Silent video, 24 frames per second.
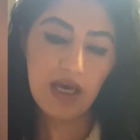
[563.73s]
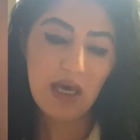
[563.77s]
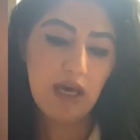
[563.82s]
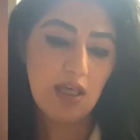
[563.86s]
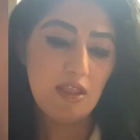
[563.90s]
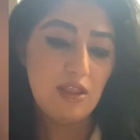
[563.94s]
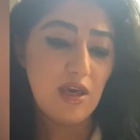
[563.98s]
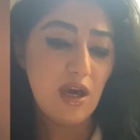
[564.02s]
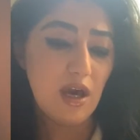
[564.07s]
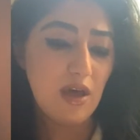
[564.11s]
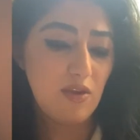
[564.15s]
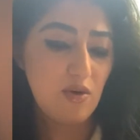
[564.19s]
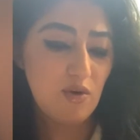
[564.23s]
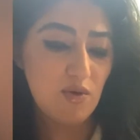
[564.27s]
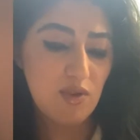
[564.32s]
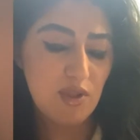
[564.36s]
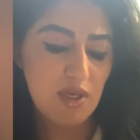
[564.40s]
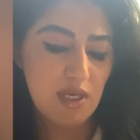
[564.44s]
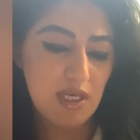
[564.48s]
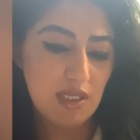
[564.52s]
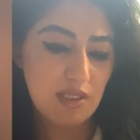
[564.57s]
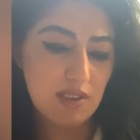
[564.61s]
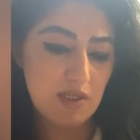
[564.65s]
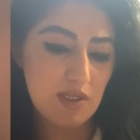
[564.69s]
The other
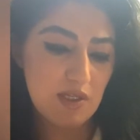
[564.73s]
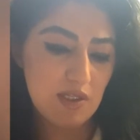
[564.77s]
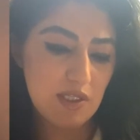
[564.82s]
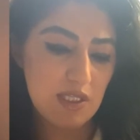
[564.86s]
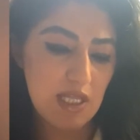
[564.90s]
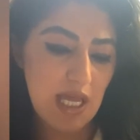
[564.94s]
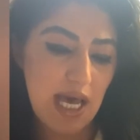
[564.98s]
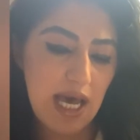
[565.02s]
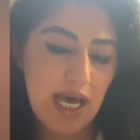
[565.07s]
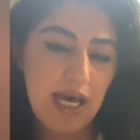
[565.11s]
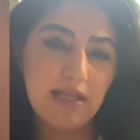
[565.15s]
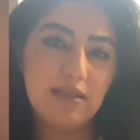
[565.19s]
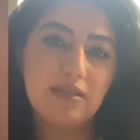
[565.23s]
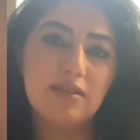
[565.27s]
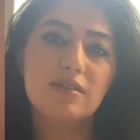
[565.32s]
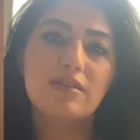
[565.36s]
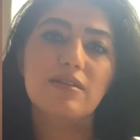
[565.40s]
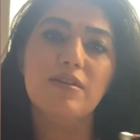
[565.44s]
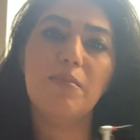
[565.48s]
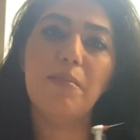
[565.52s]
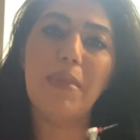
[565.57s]
things is that the